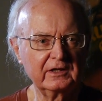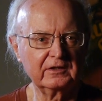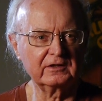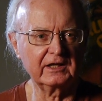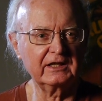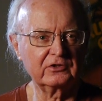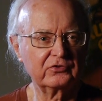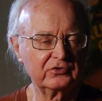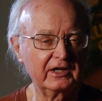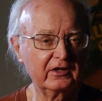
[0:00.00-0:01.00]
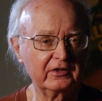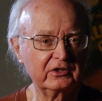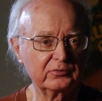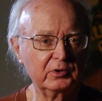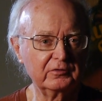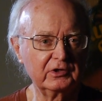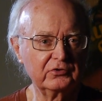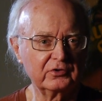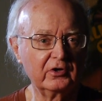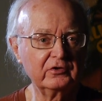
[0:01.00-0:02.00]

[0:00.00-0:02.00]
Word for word: that they could sell these movies on